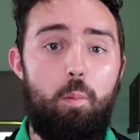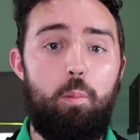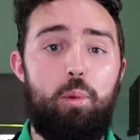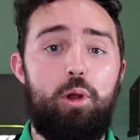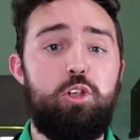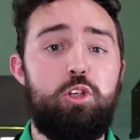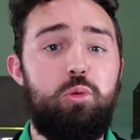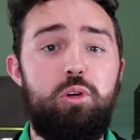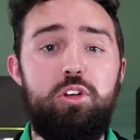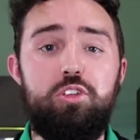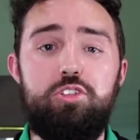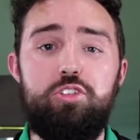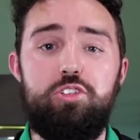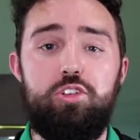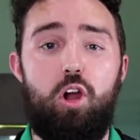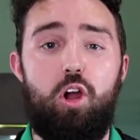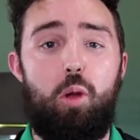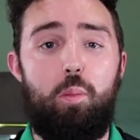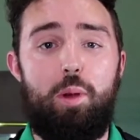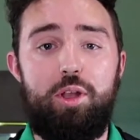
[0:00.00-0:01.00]
But I just want to
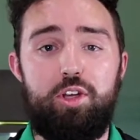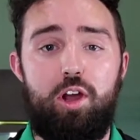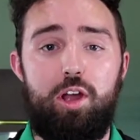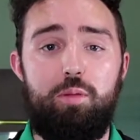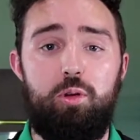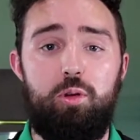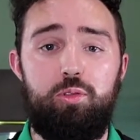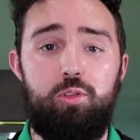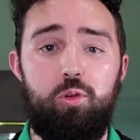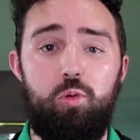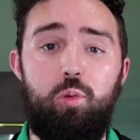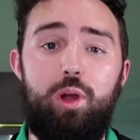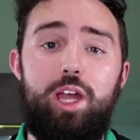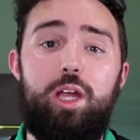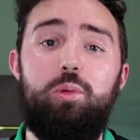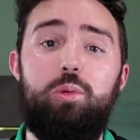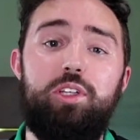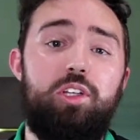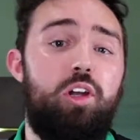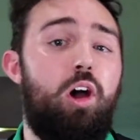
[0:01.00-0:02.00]
start by talking about the
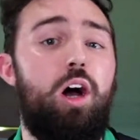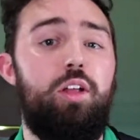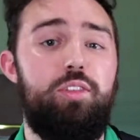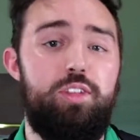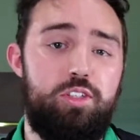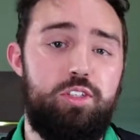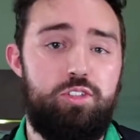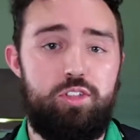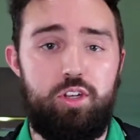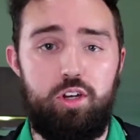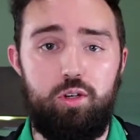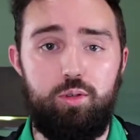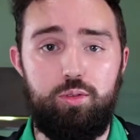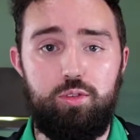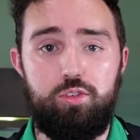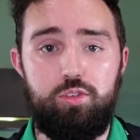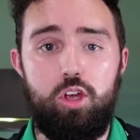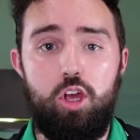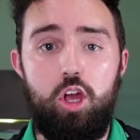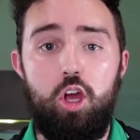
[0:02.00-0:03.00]
way we got these
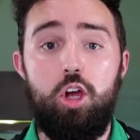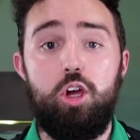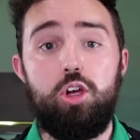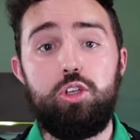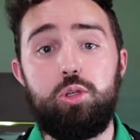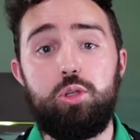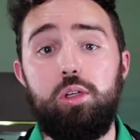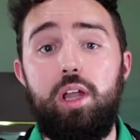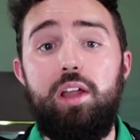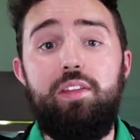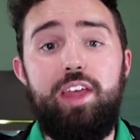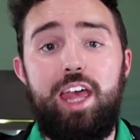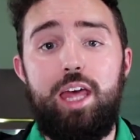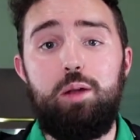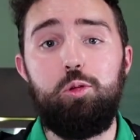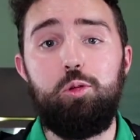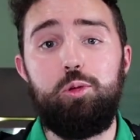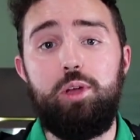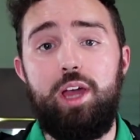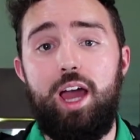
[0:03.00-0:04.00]
toads. So a lot of the
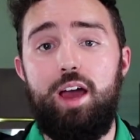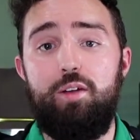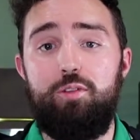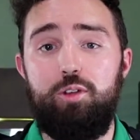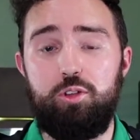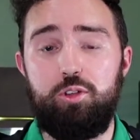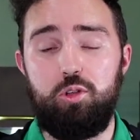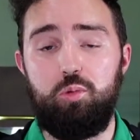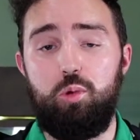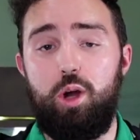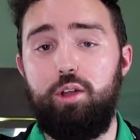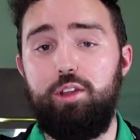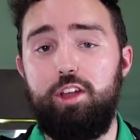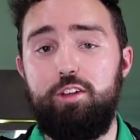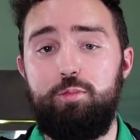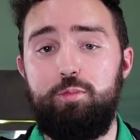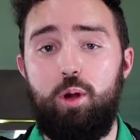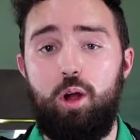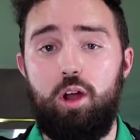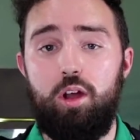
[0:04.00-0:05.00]
animals we have here at the
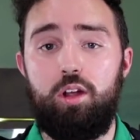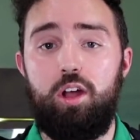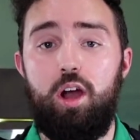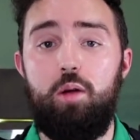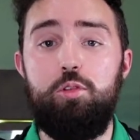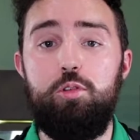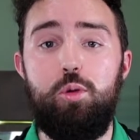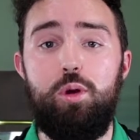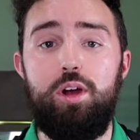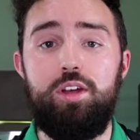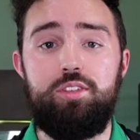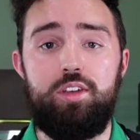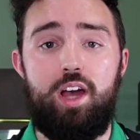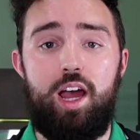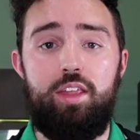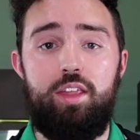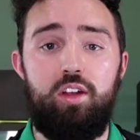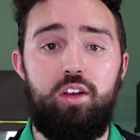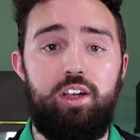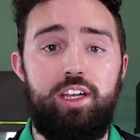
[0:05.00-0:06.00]
wildlife park come to us
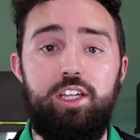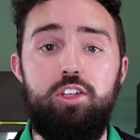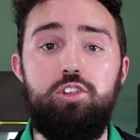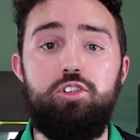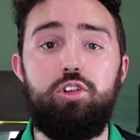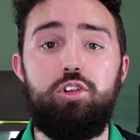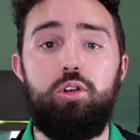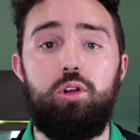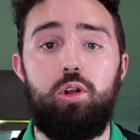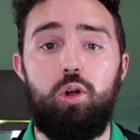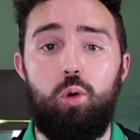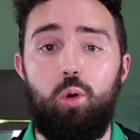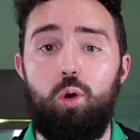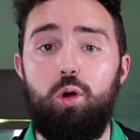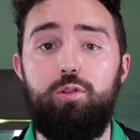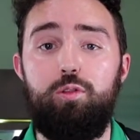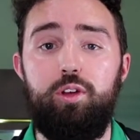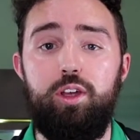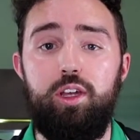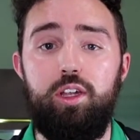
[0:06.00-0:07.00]
either injured or
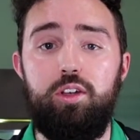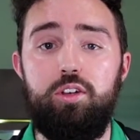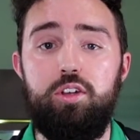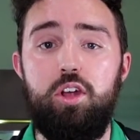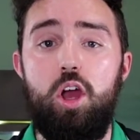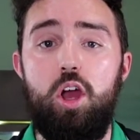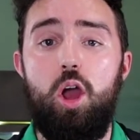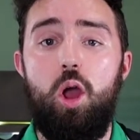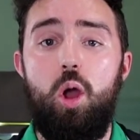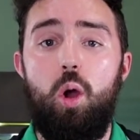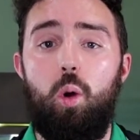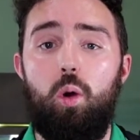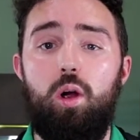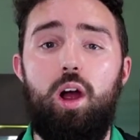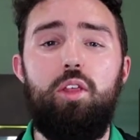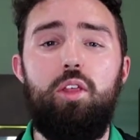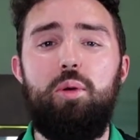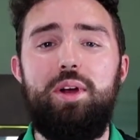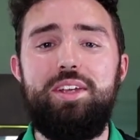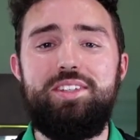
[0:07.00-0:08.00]
orphaned, or
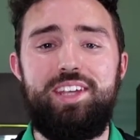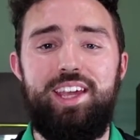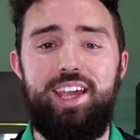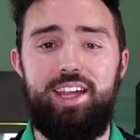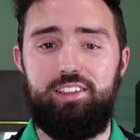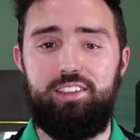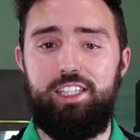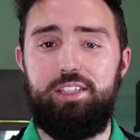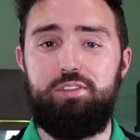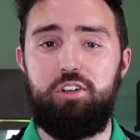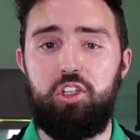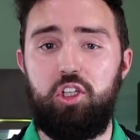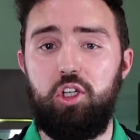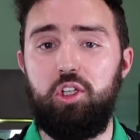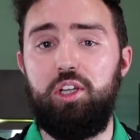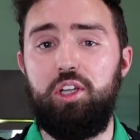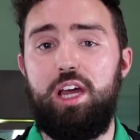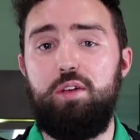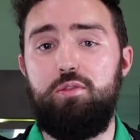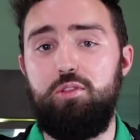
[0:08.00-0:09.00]
otherwise can't live a
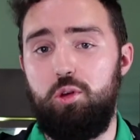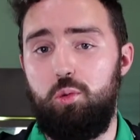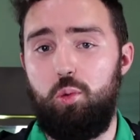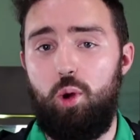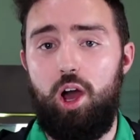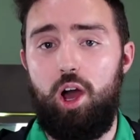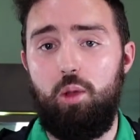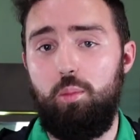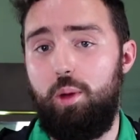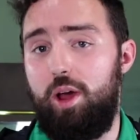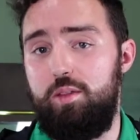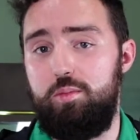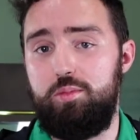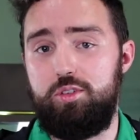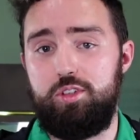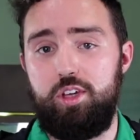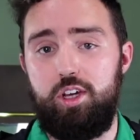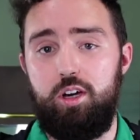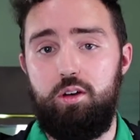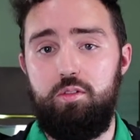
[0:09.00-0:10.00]
good life in the wild by
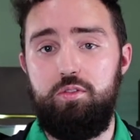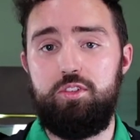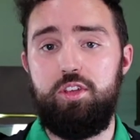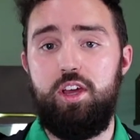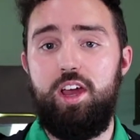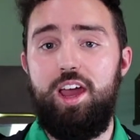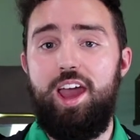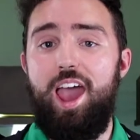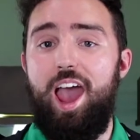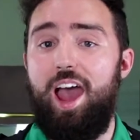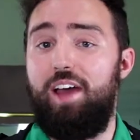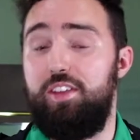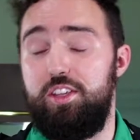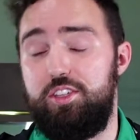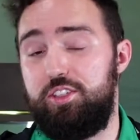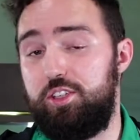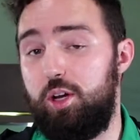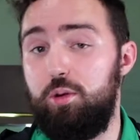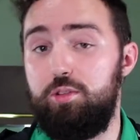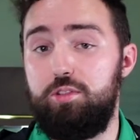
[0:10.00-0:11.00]
themselves. And
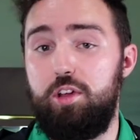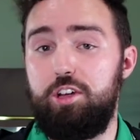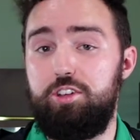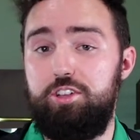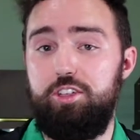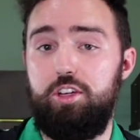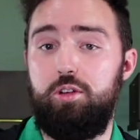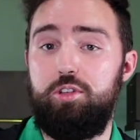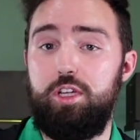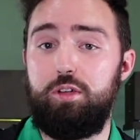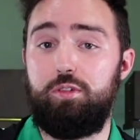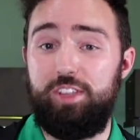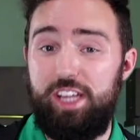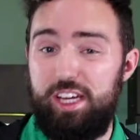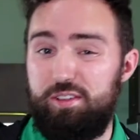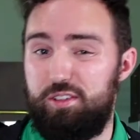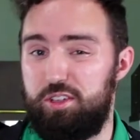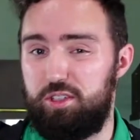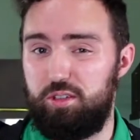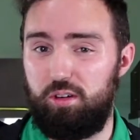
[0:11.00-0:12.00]
these toads are actually no different. They
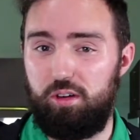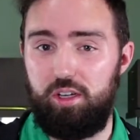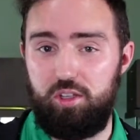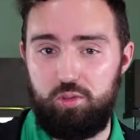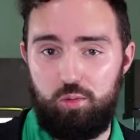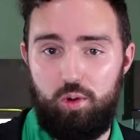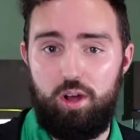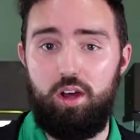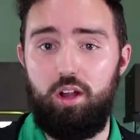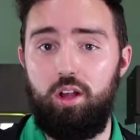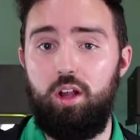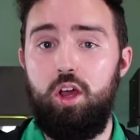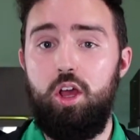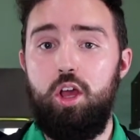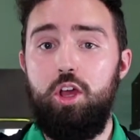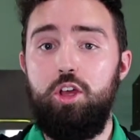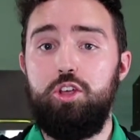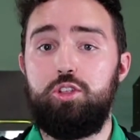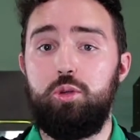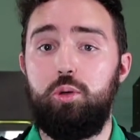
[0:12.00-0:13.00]
have a story as well.
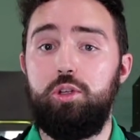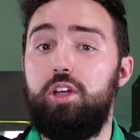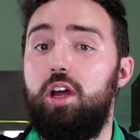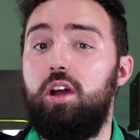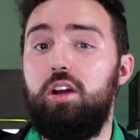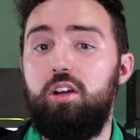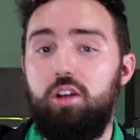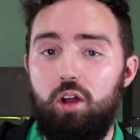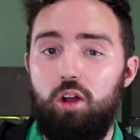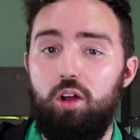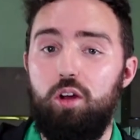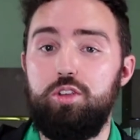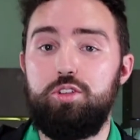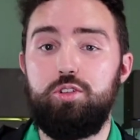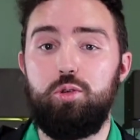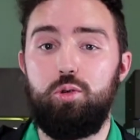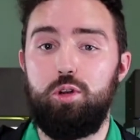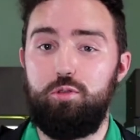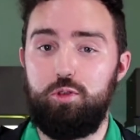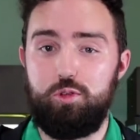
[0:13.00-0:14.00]
So a young girl
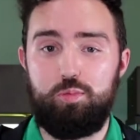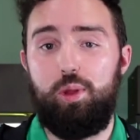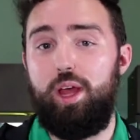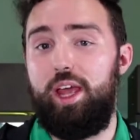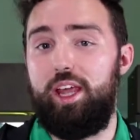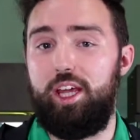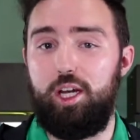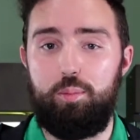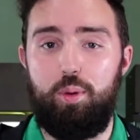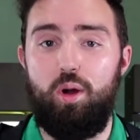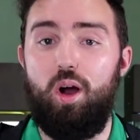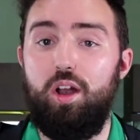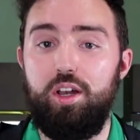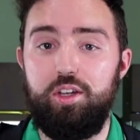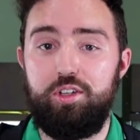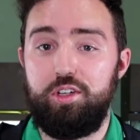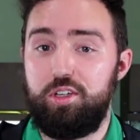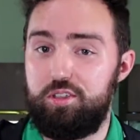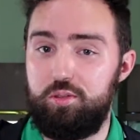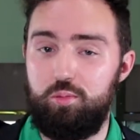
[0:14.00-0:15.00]
sort of was playing in a pond
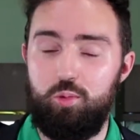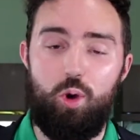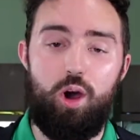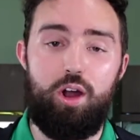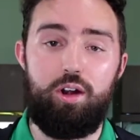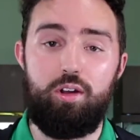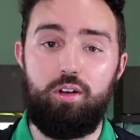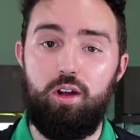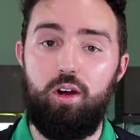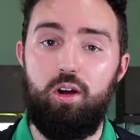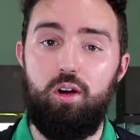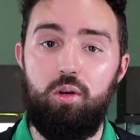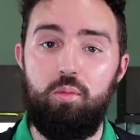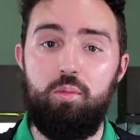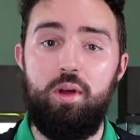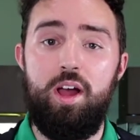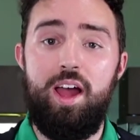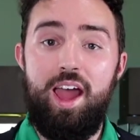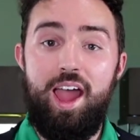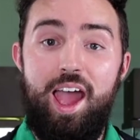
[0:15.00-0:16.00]
and took some water
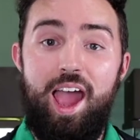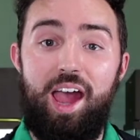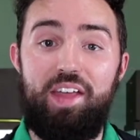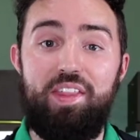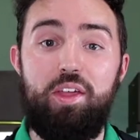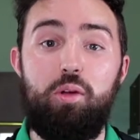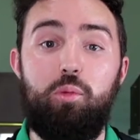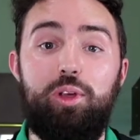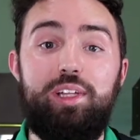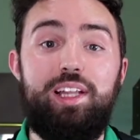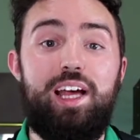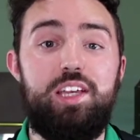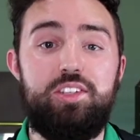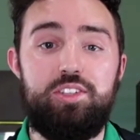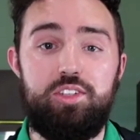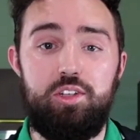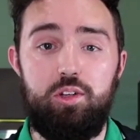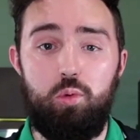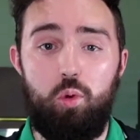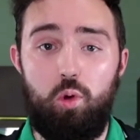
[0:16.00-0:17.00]
home, and they
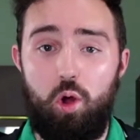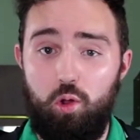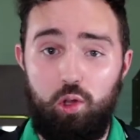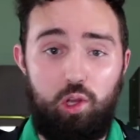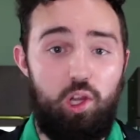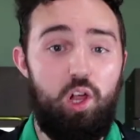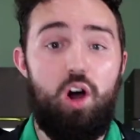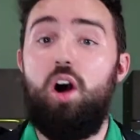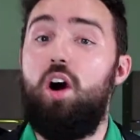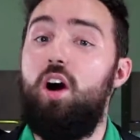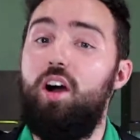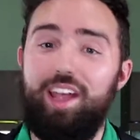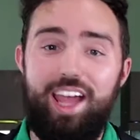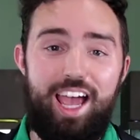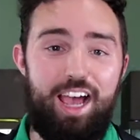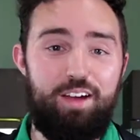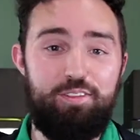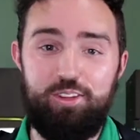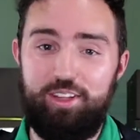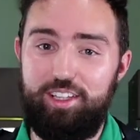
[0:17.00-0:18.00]
realized long
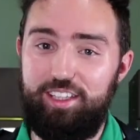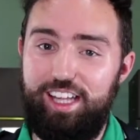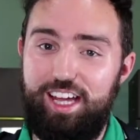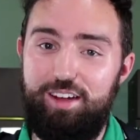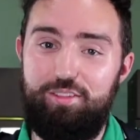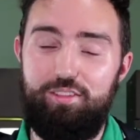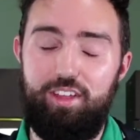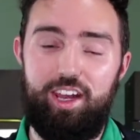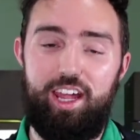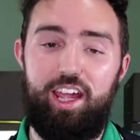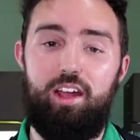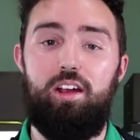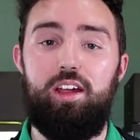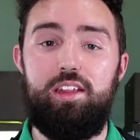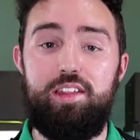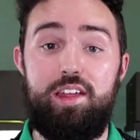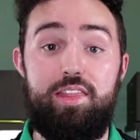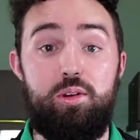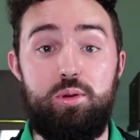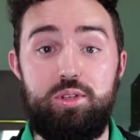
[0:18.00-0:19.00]
after they'd left that
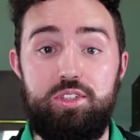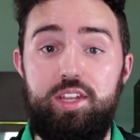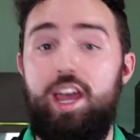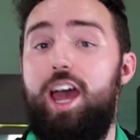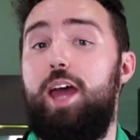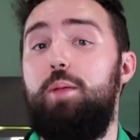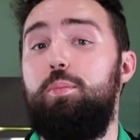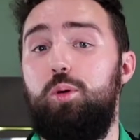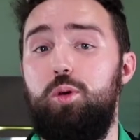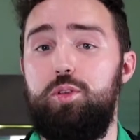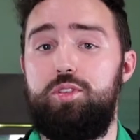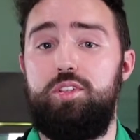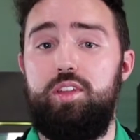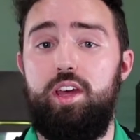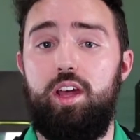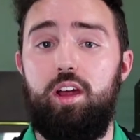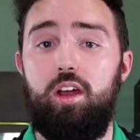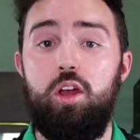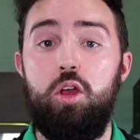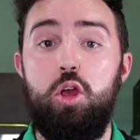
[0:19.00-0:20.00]
area that there was tadpoles in
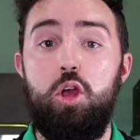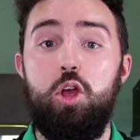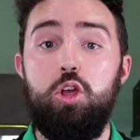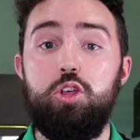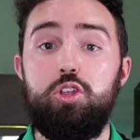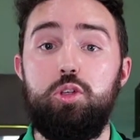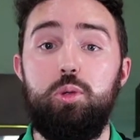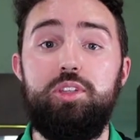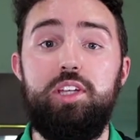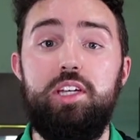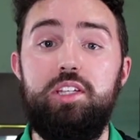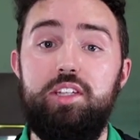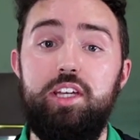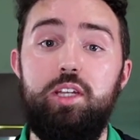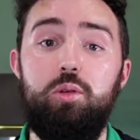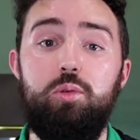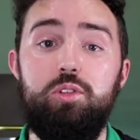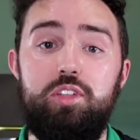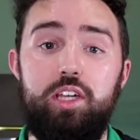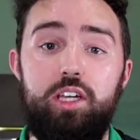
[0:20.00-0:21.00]
there. So what they
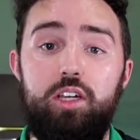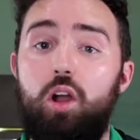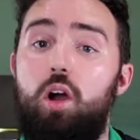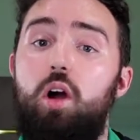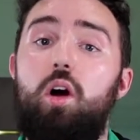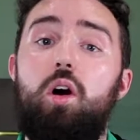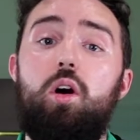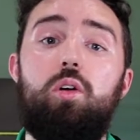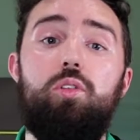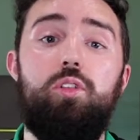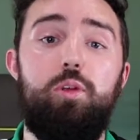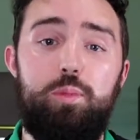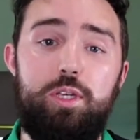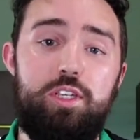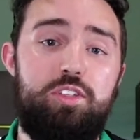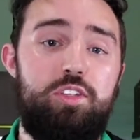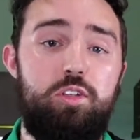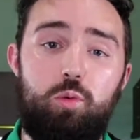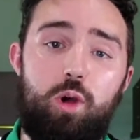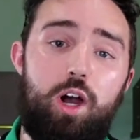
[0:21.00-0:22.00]
did was they called the
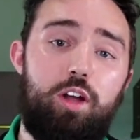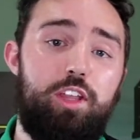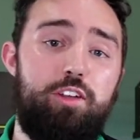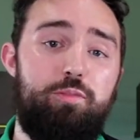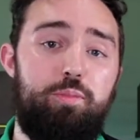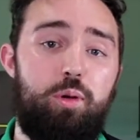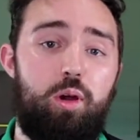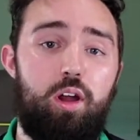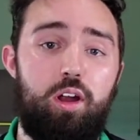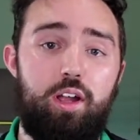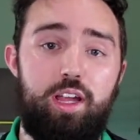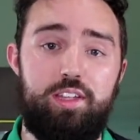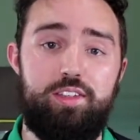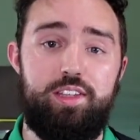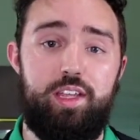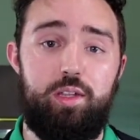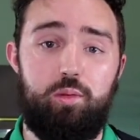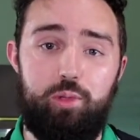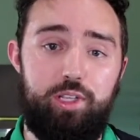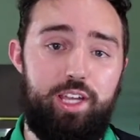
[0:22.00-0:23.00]
BC Wildlife Park and
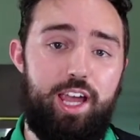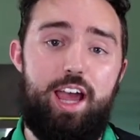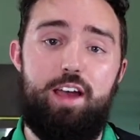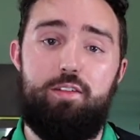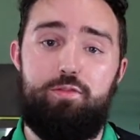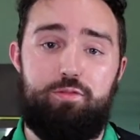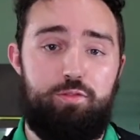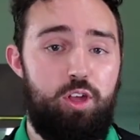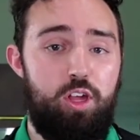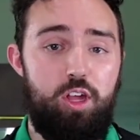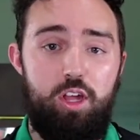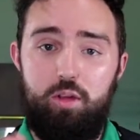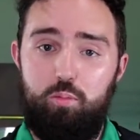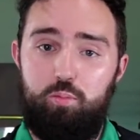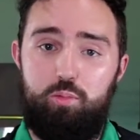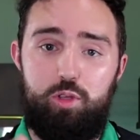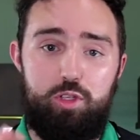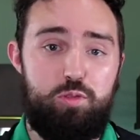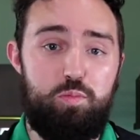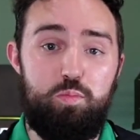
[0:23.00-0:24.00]
said, we have
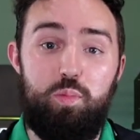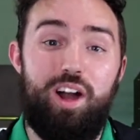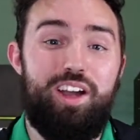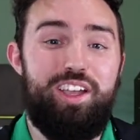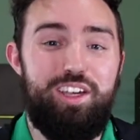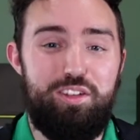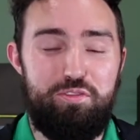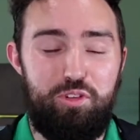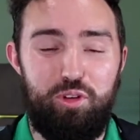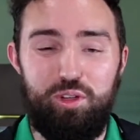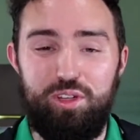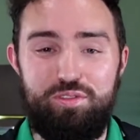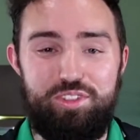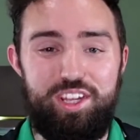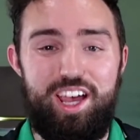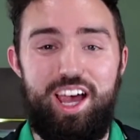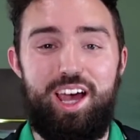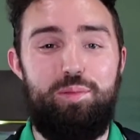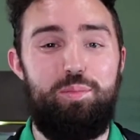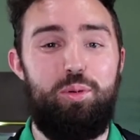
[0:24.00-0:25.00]
this bucket full of
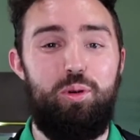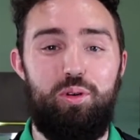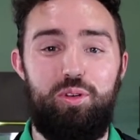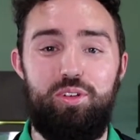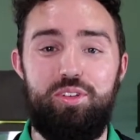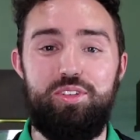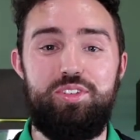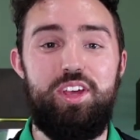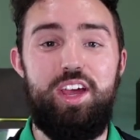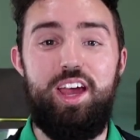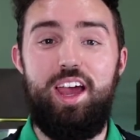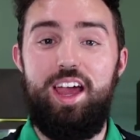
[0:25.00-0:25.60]
tadpoles,